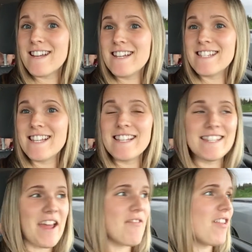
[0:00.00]

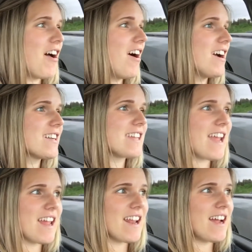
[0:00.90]
since I vlogged
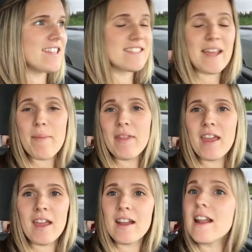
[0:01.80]
and I just kept
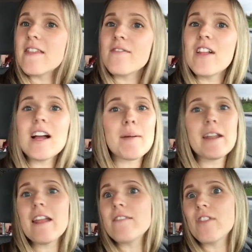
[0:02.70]
thinking I'm gonna end the vlog, I'm
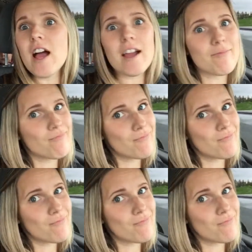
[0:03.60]
gonna end the vlog.